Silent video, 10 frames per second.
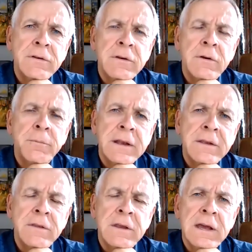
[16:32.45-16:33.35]
So go back
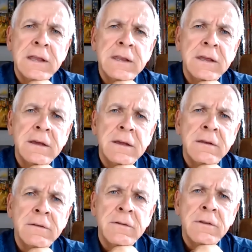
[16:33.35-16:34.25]
to the idea
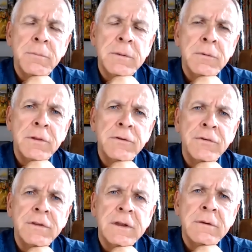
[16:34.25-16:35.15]
and so that people
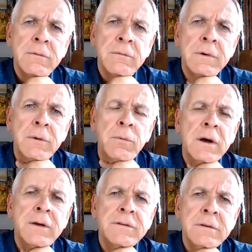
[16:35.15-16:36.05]
understand what it
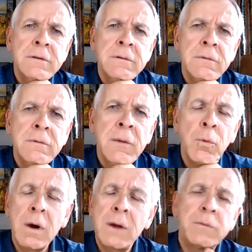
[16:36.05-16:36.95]
was and
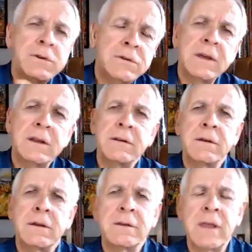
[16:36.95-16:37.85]
why would you get
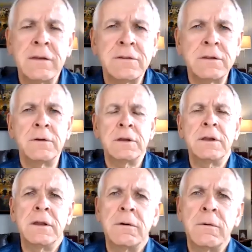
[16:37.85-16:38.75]
attached to it?
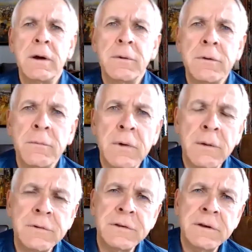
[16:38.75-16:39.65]
Why
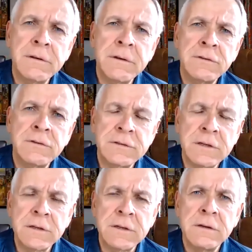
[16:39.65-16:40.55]
was it
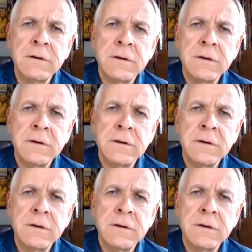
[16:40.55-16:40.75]
interesting to you?